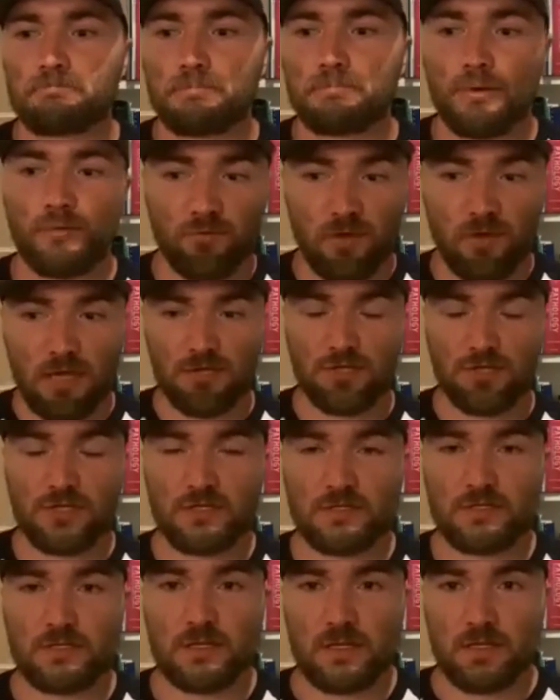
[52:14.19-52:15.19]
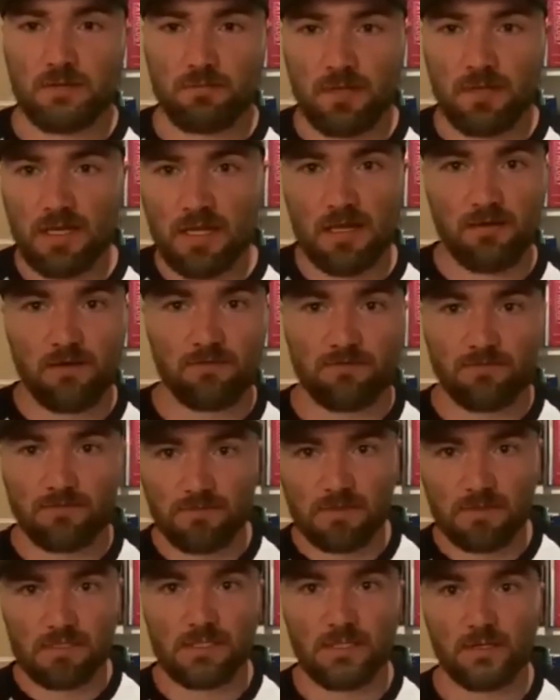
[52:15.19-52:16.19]
professions may have
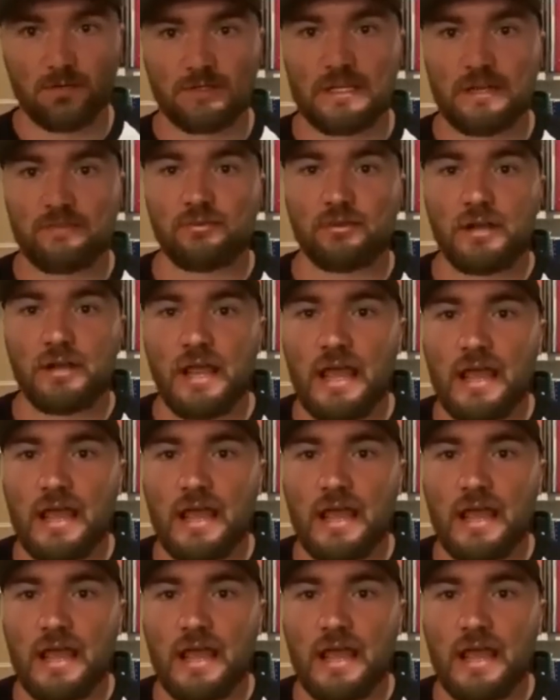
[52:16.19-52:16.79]
you know different